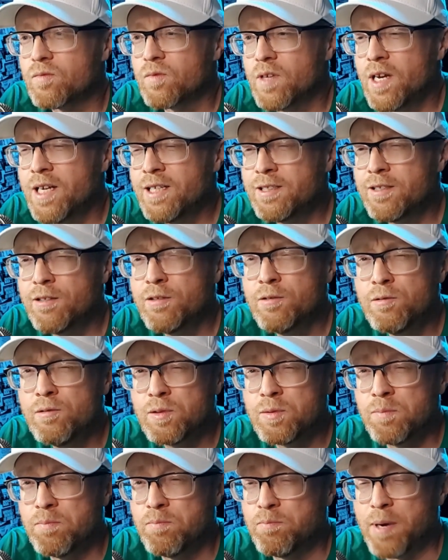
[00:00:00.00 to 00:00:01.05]
That's
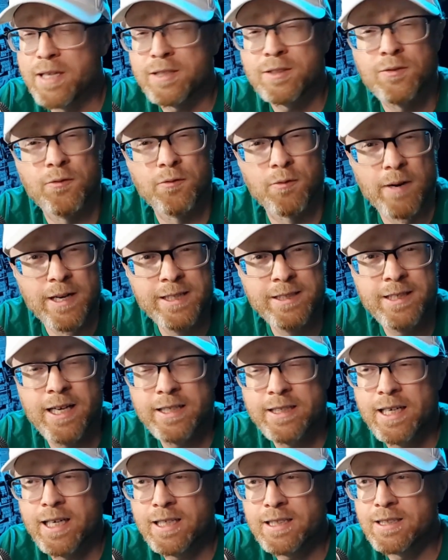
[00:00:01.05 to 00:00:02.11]
Lou's best friend, I
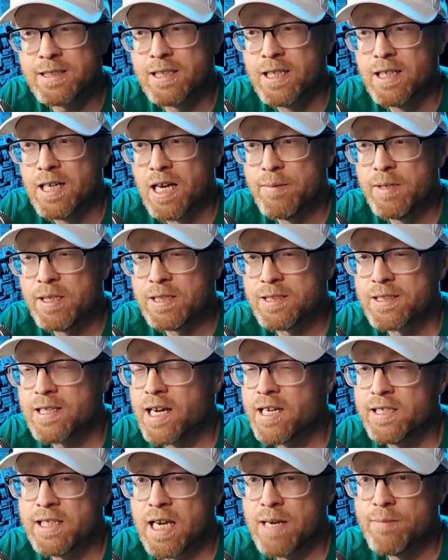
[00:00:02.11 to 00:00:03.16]
guess? I mean, it's the guy
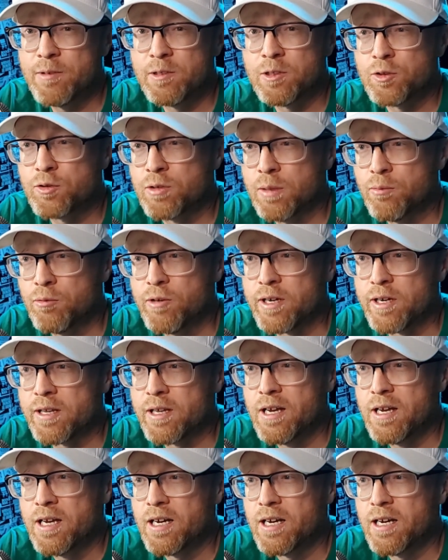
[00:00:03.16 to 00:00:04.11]
he came on the trip with.